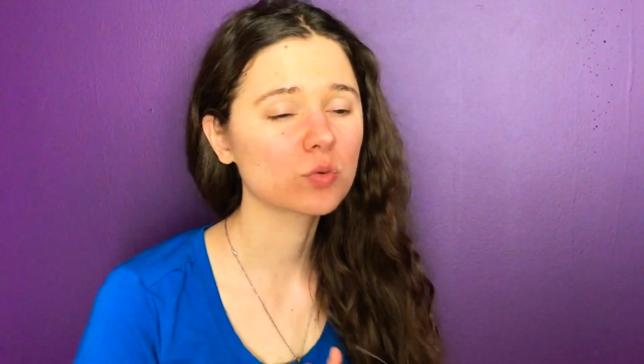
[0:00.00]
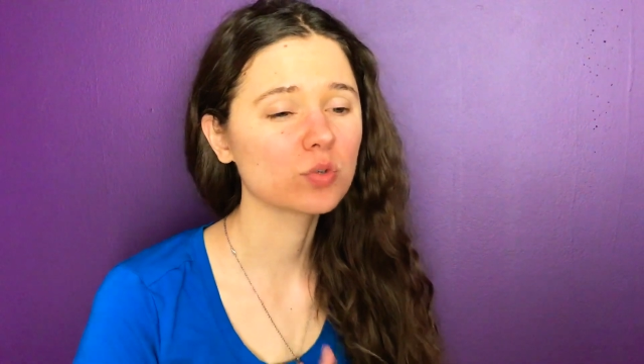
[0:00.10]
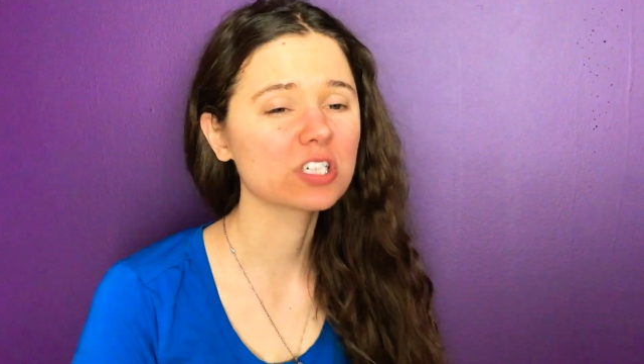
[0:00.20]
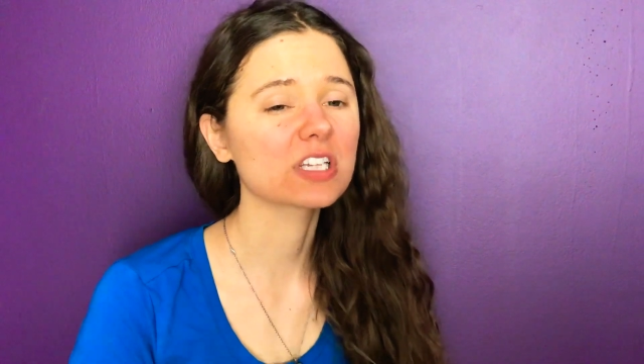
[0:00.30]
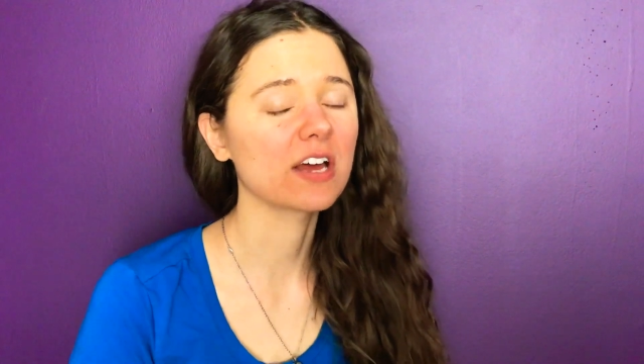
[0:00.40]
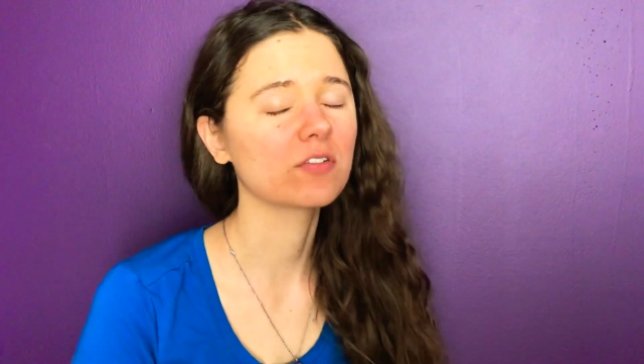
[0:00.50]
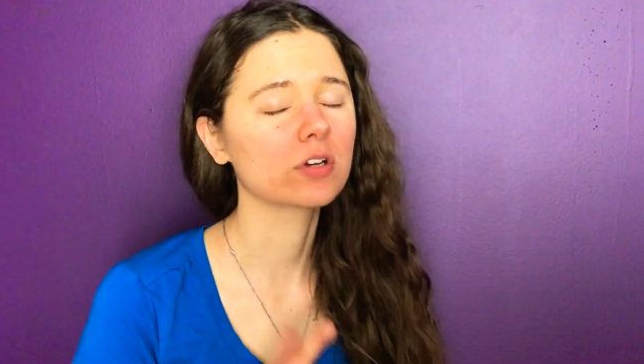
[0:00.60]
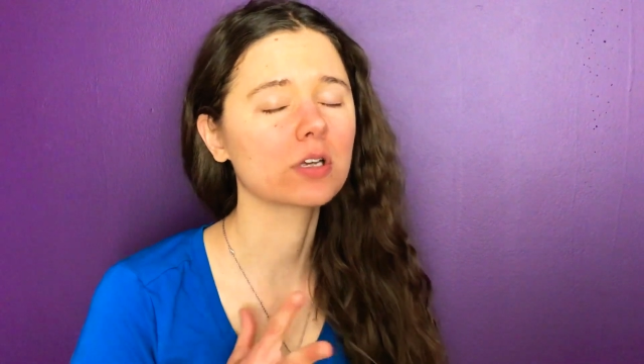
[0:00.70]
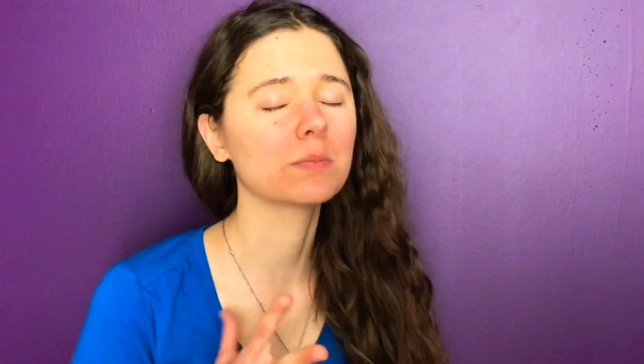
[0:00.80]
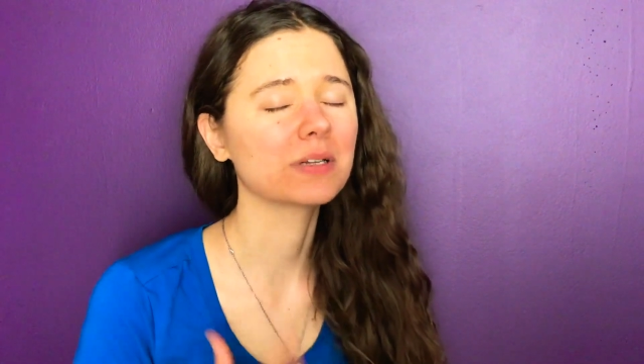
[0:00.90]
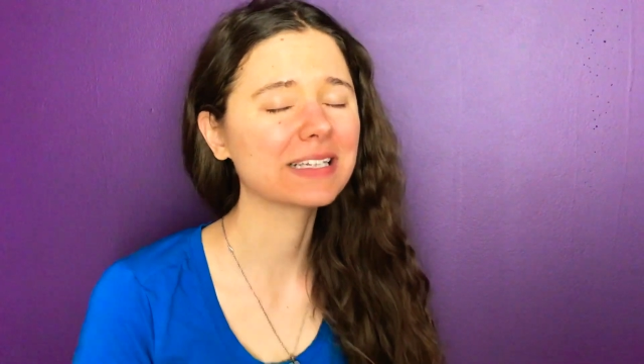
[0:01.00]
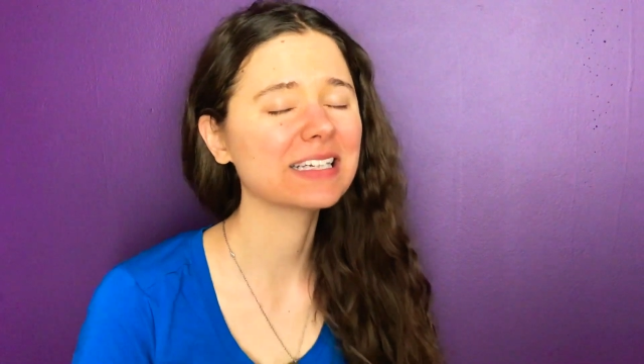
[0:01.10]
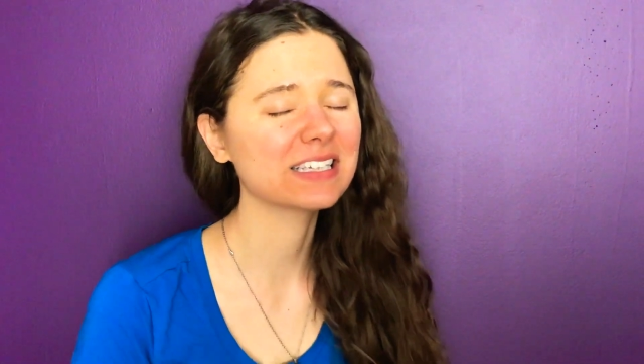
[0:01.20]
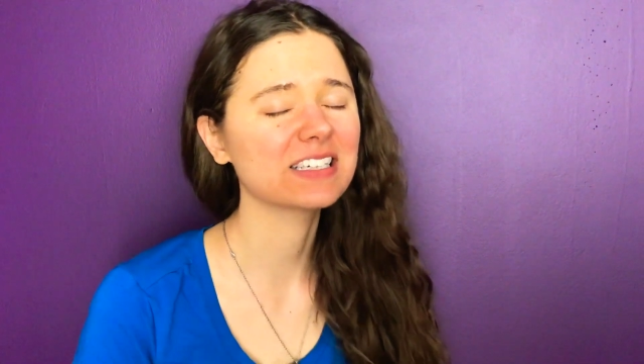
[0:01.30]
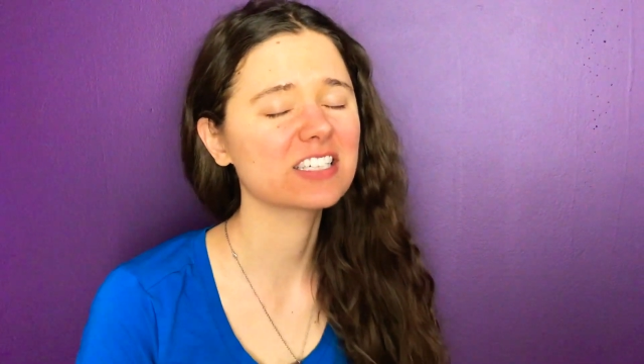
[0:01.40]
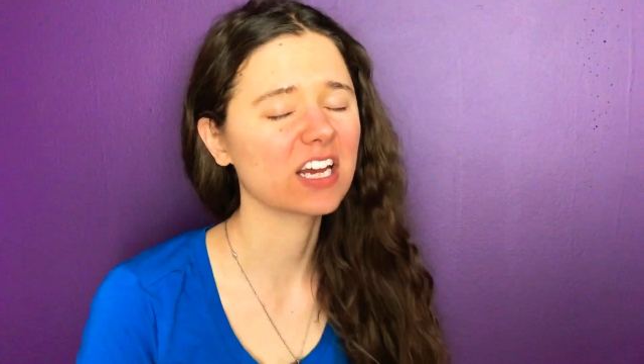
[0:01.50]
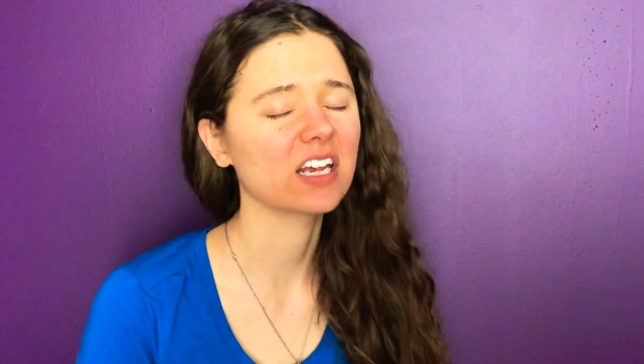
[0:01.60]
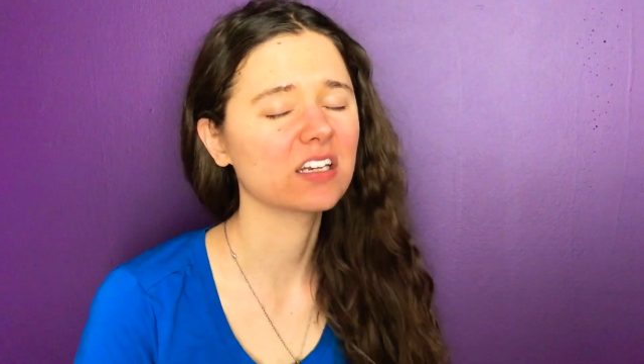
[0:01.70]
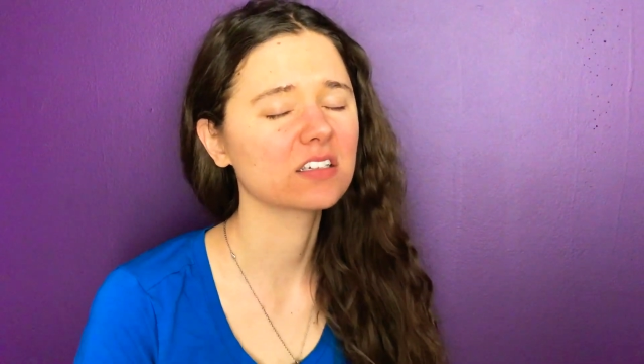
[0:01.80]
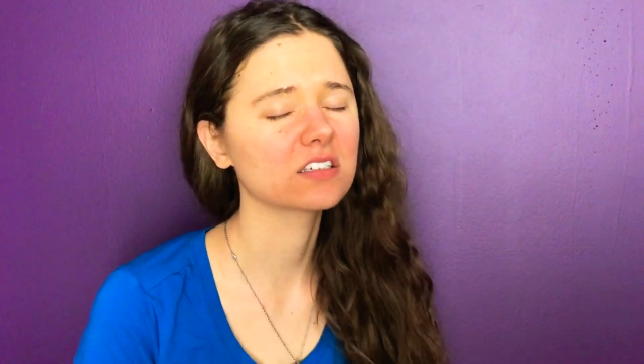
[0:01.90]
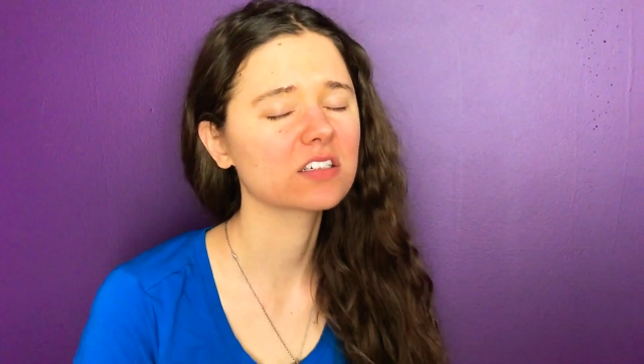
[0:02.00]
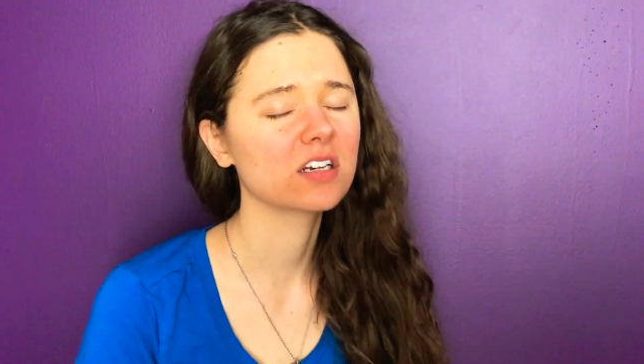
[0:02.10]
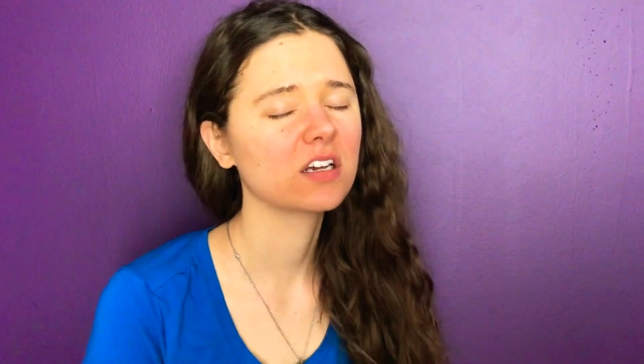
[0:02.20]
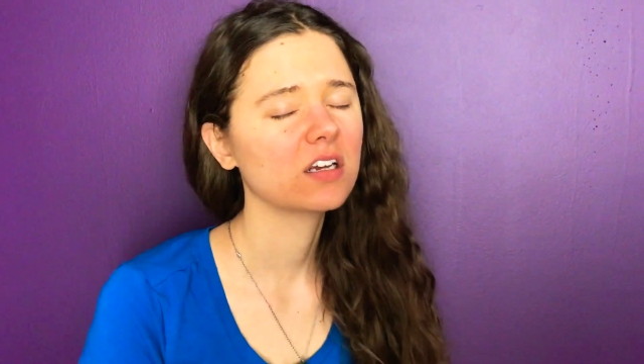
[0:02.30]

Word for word: wish life could completely change,